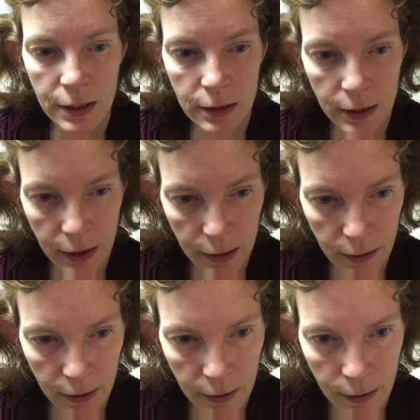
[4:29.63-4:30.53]

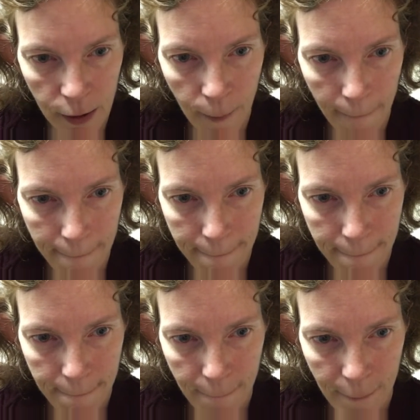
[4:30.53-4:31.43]
nylon.
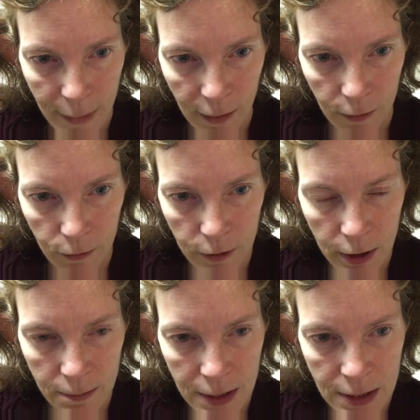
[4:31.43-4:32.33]
It
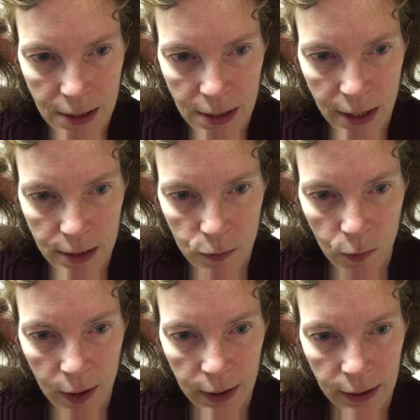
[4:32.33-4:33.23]
recommends a size
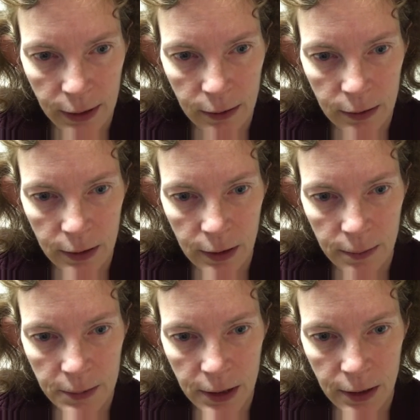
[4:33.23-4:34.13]
1 needle, and
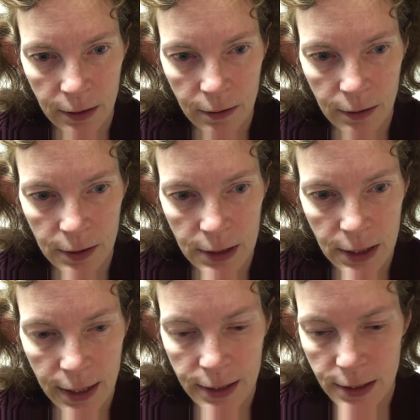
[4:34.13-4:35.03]
I'm knitting on
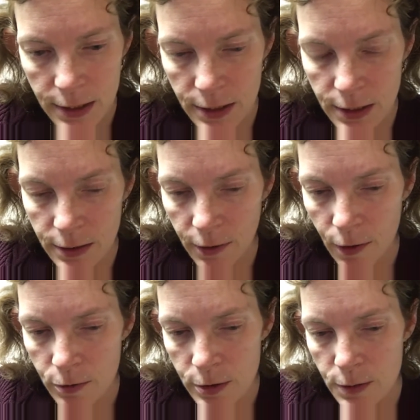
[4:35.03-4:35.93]
size
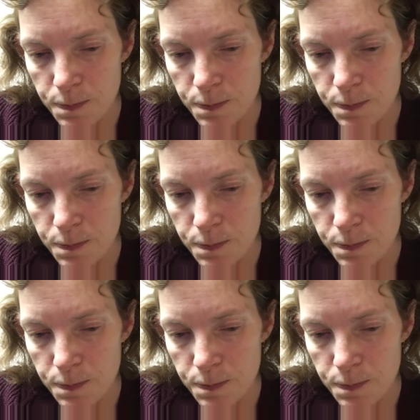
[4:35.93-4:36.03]
0s.